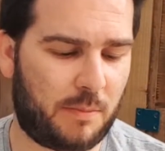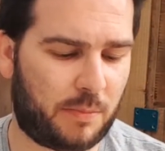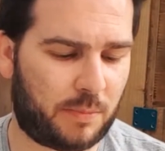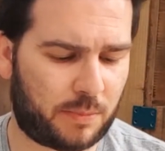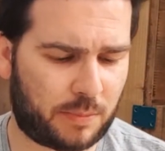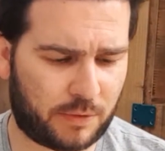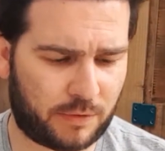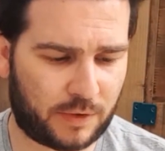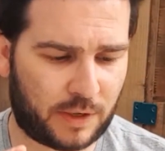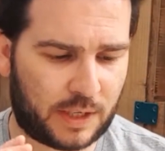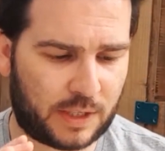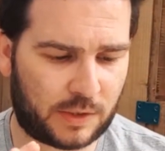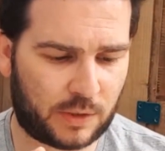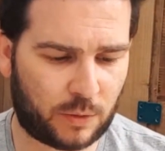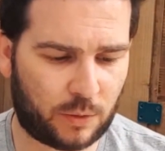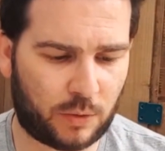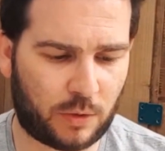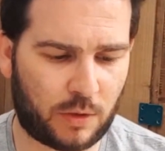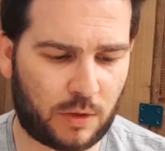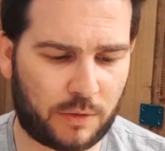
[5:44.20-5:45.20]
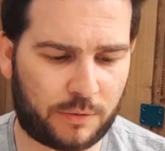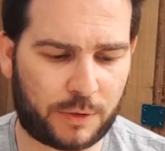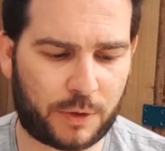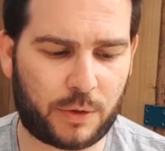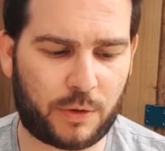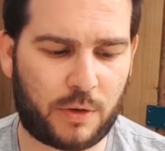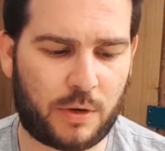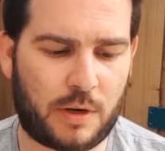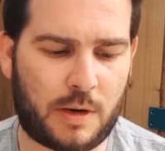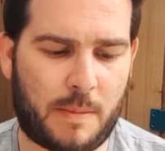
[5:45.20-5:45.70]
provides all of
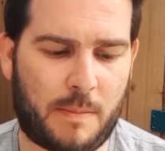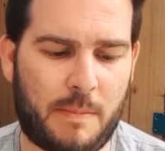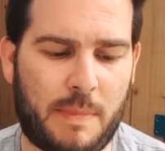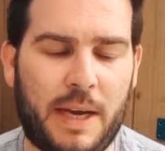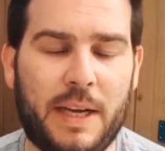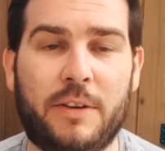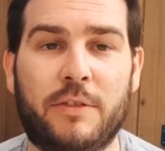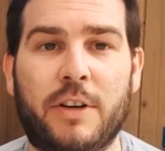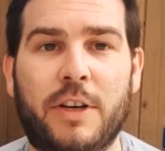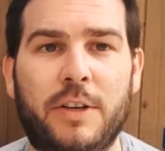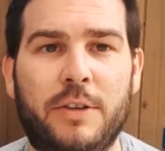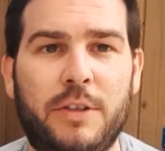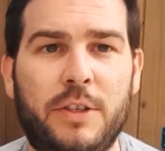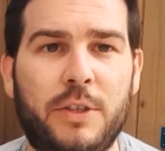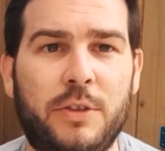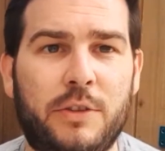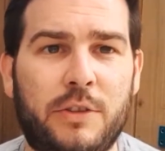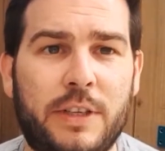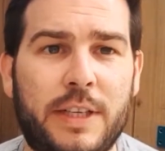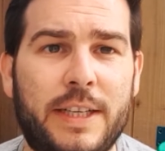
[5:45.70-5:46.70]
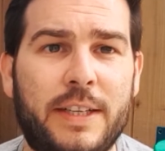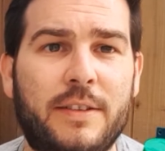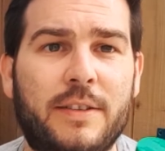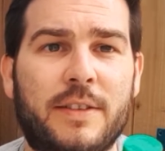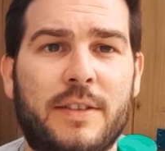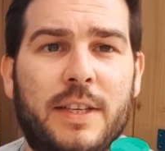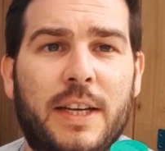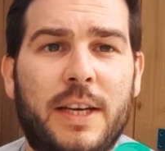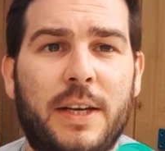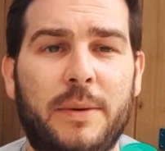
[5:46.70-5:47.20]
your macronutrients.
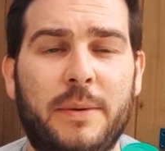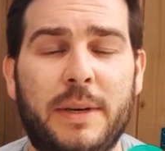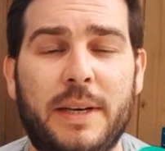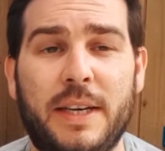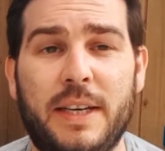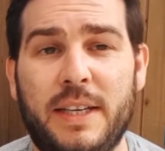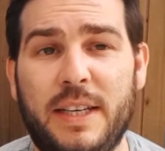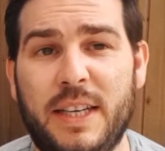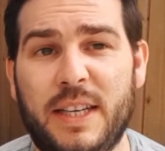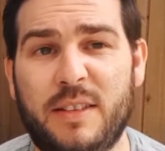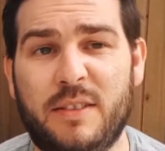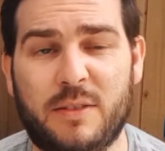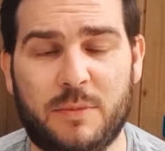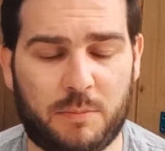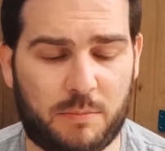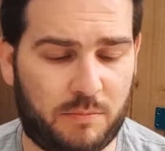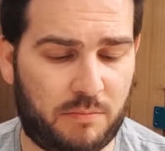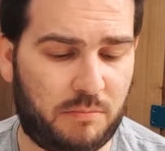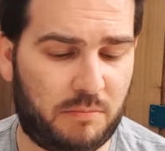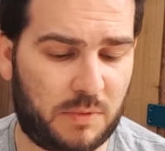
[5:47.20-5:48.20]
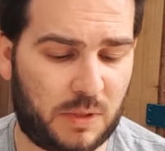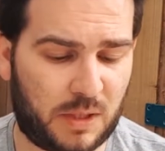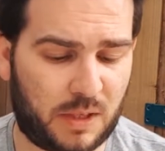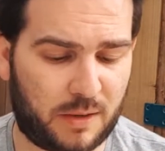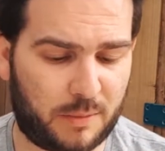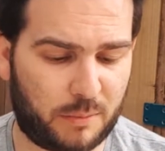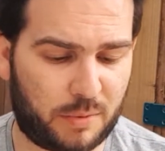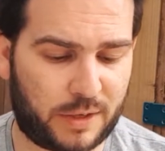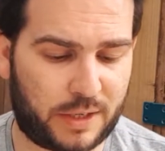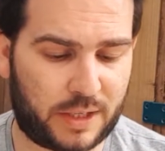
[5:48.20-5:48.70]
So yeah, it's
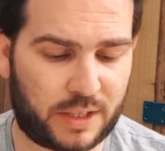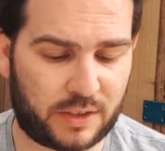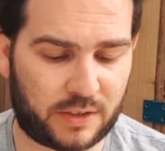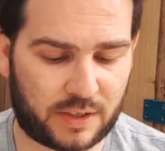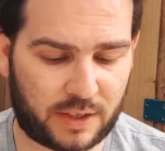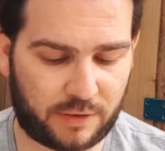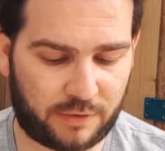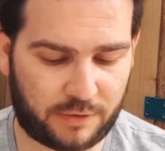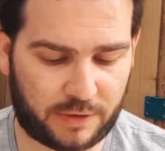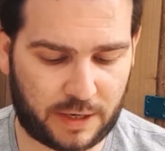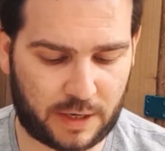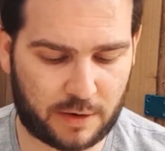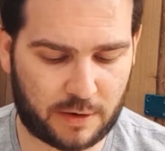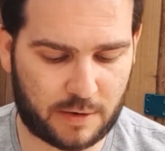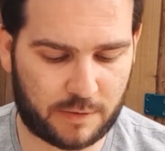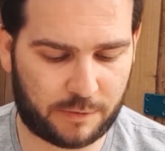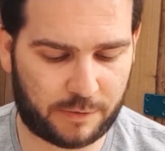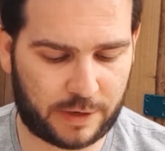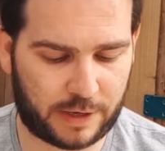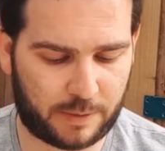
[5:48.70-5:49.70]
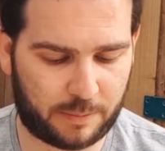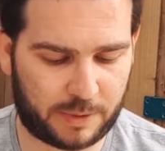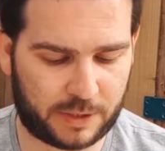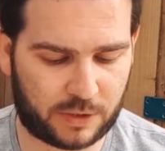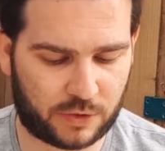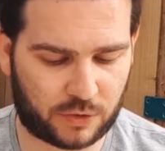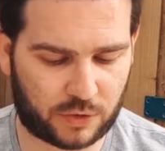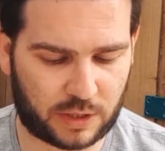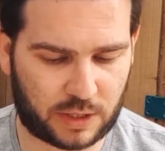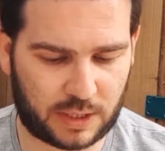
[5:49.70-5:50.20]
going pretty good so far. I've been
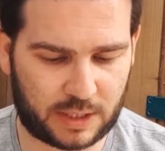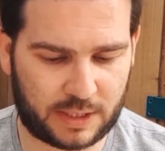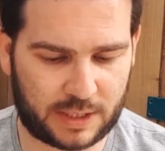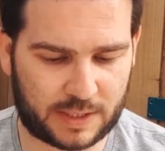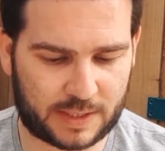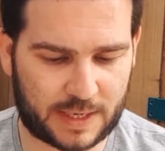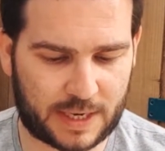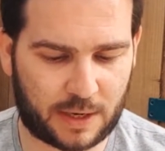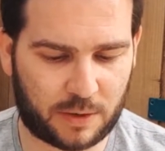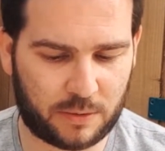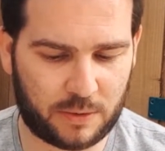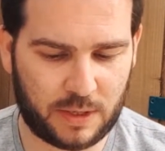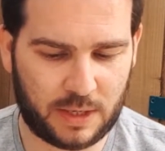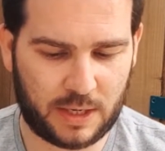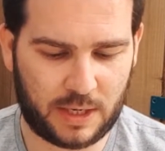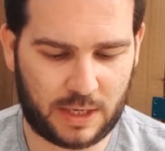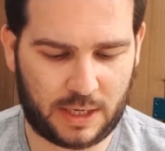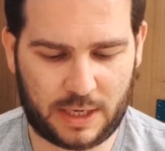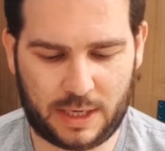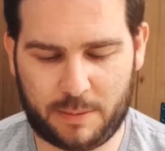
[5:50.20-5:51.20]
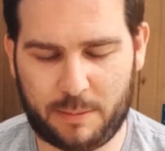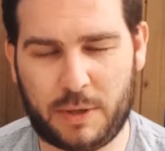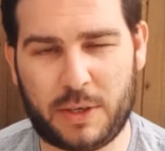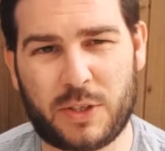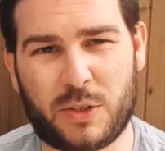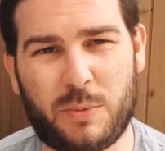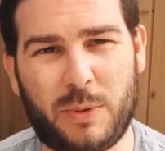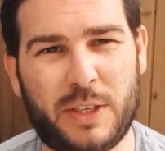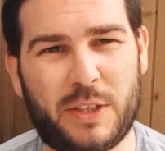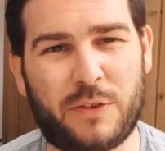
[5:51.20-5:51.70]
trialing this out. I
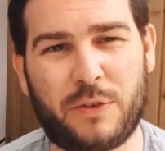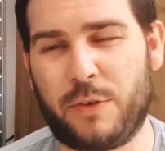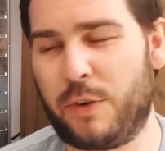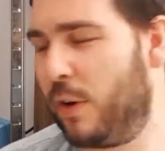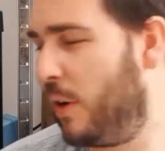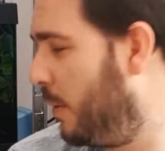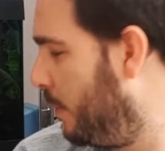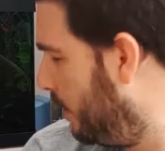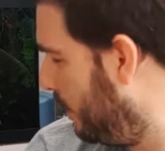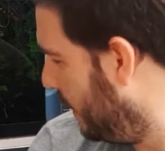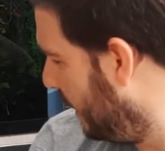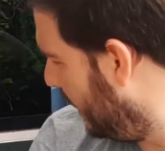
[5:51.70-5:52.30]
switched from